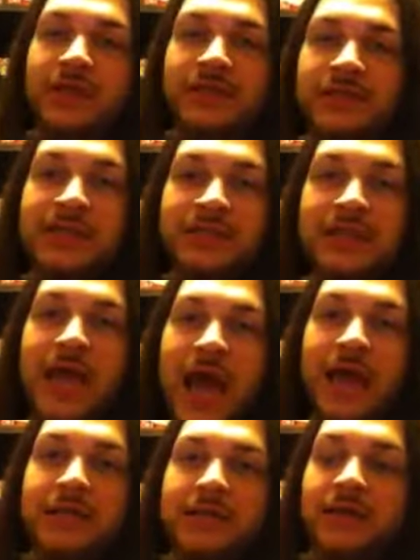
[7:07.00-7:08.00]
this
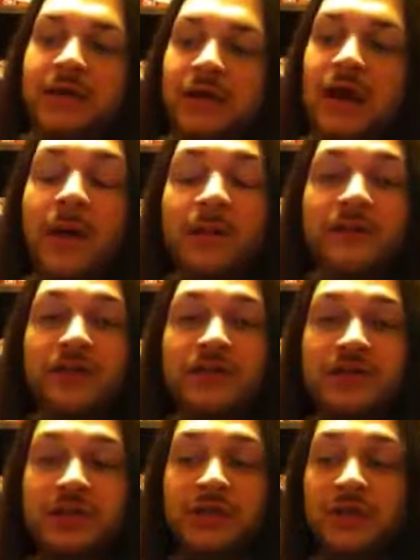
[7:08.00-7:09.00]
exact
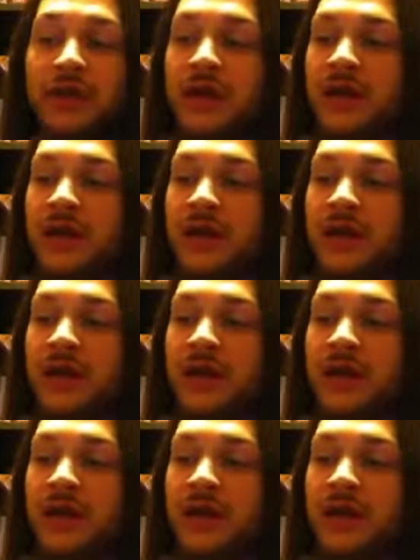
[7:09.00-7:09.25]
version,